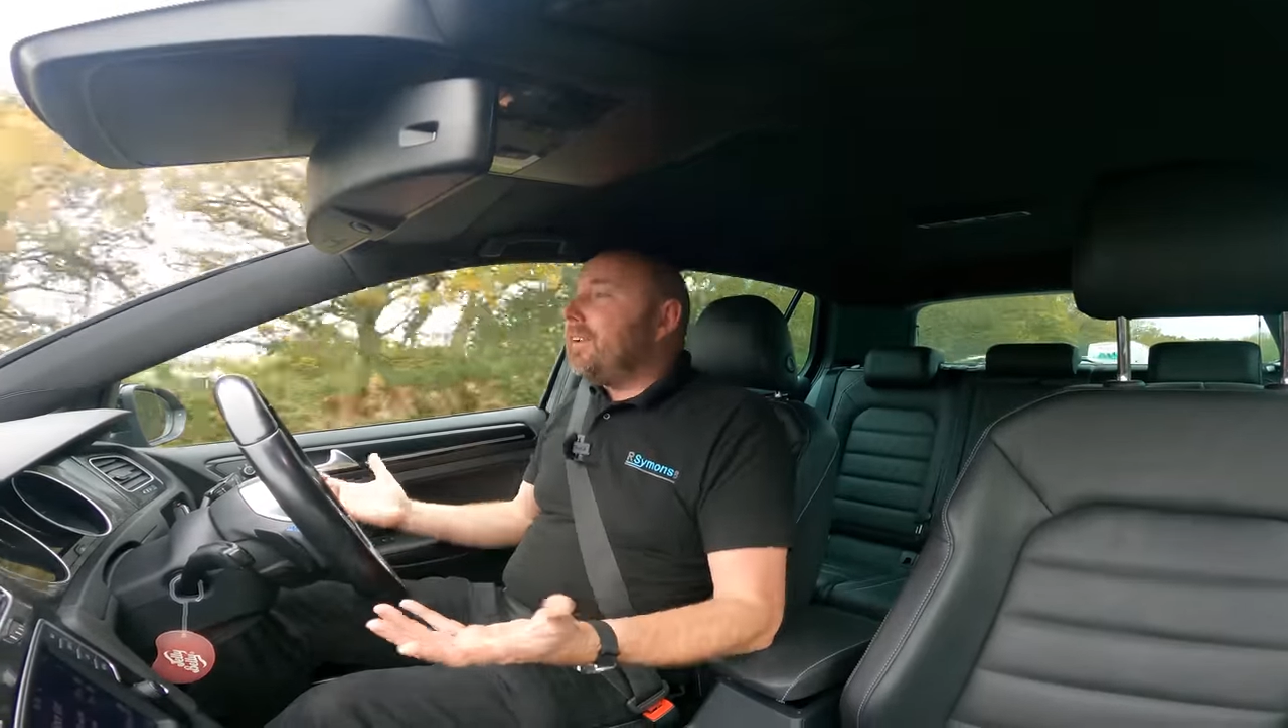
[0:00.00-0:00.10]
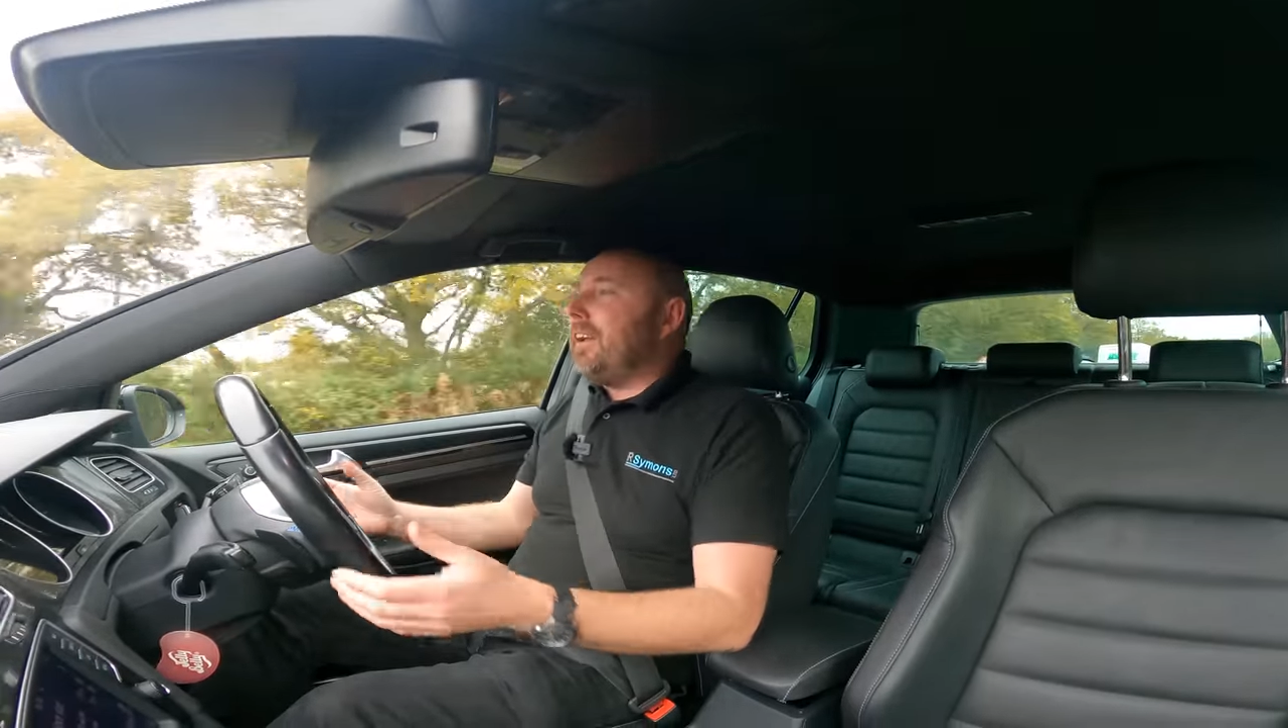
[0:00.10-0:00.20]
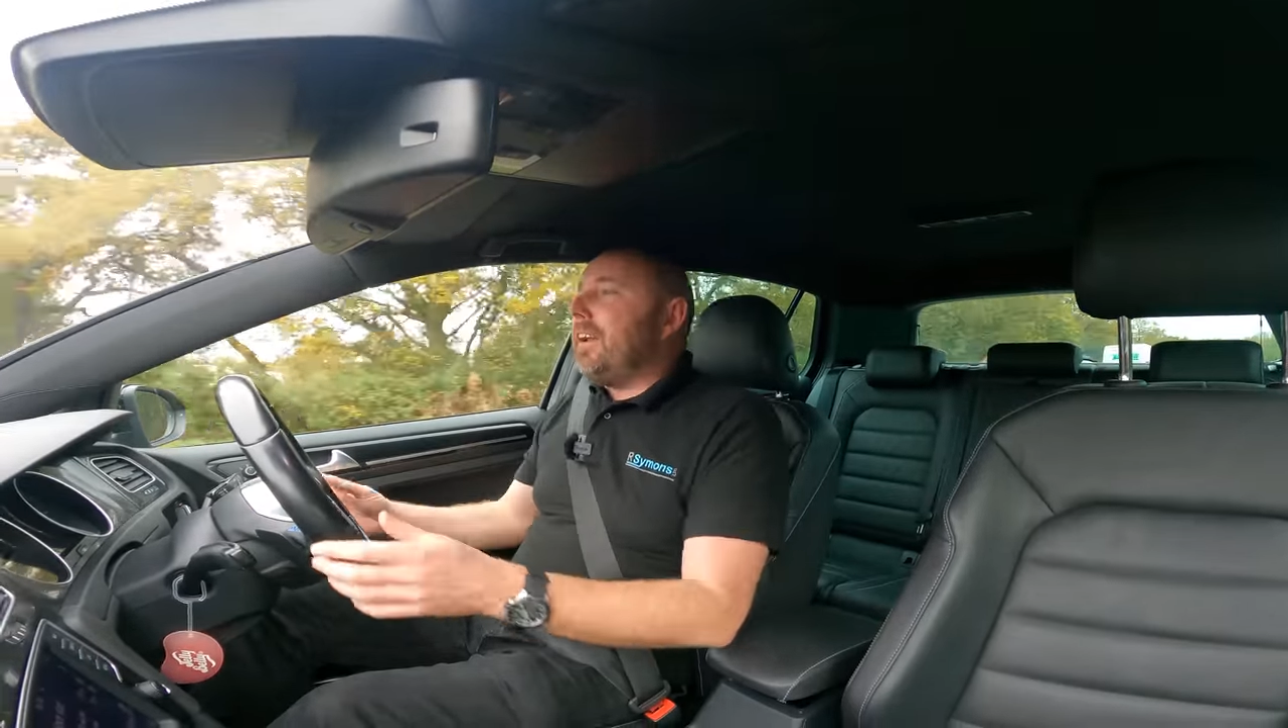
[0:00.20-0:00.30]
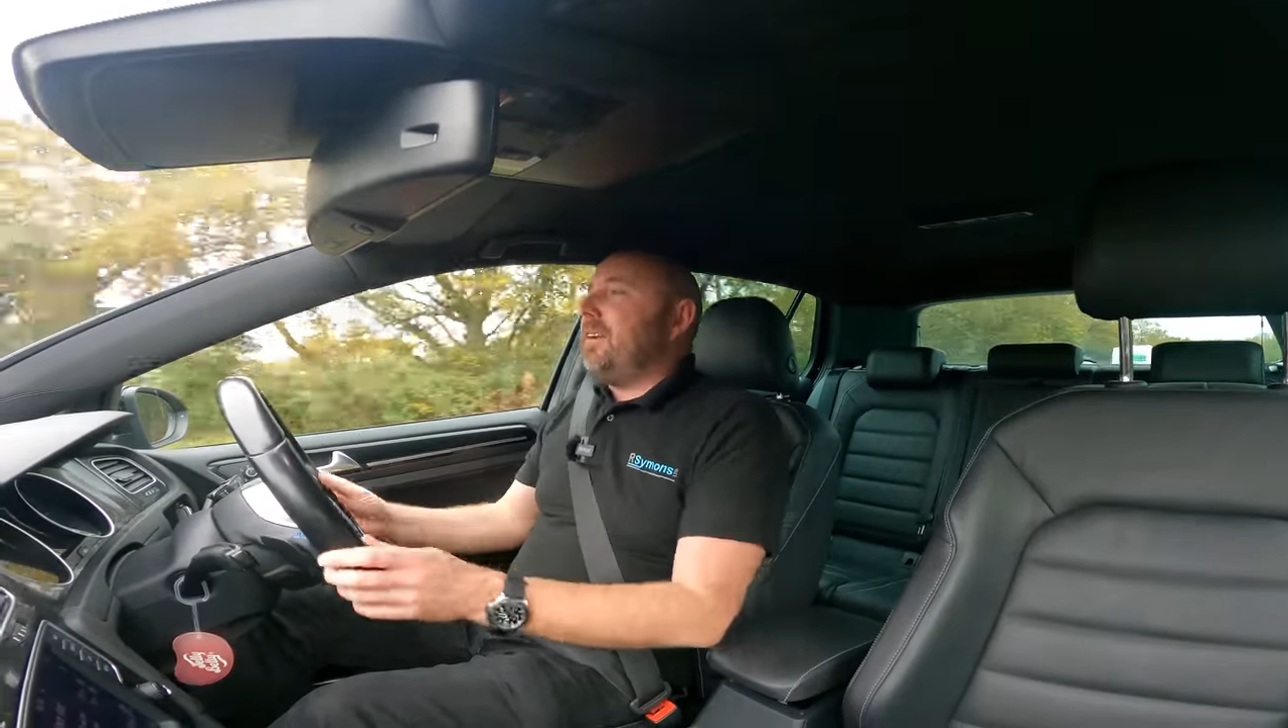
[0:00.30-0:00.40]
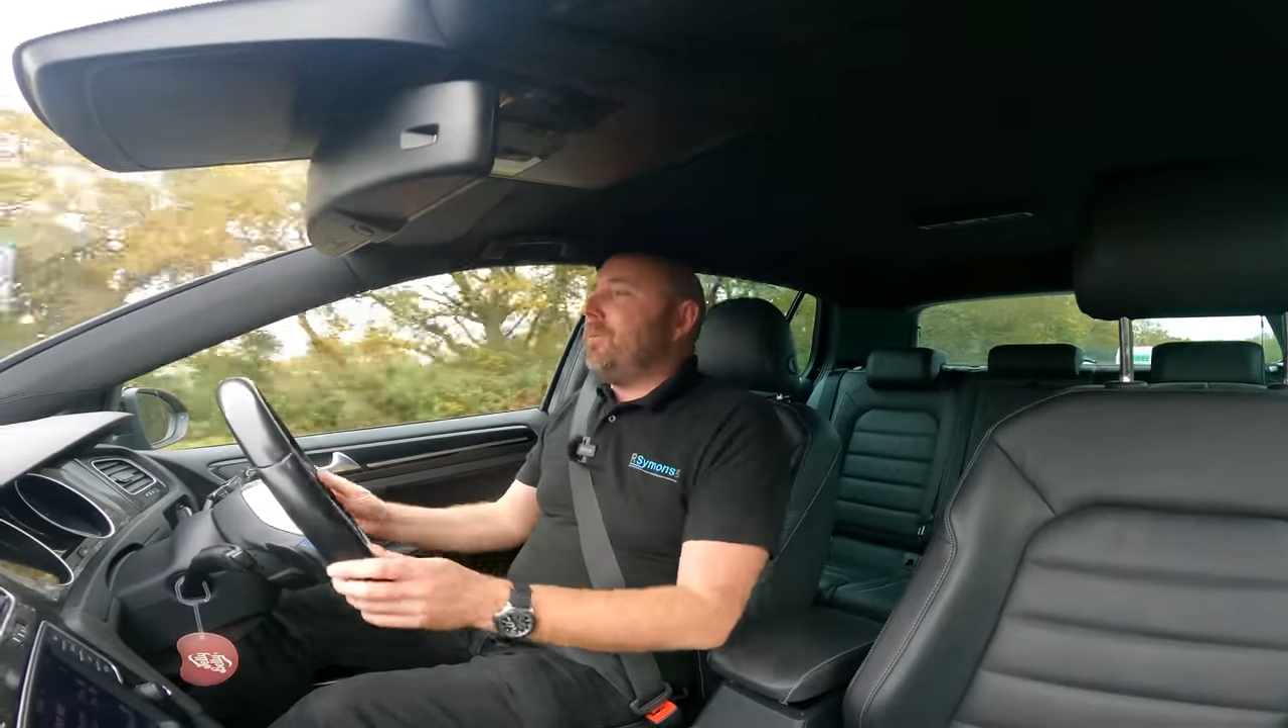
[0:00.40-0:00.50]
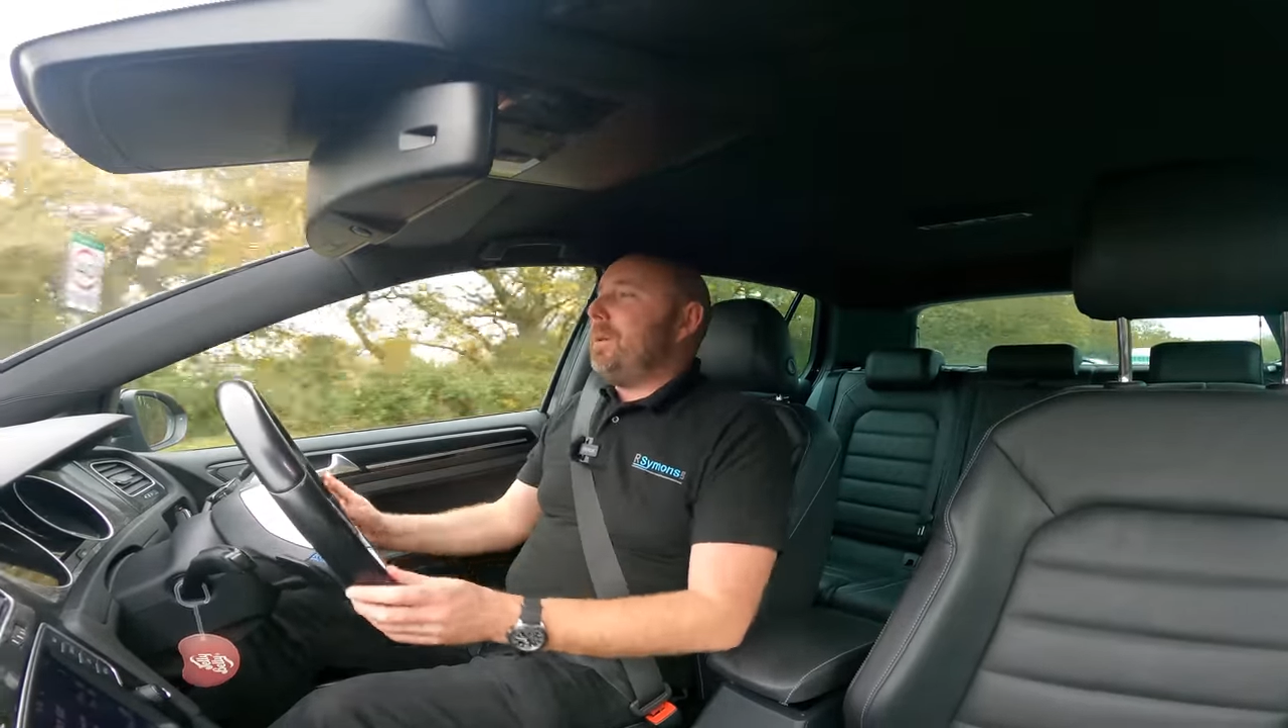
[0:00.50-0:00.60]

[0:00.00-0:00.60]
You know,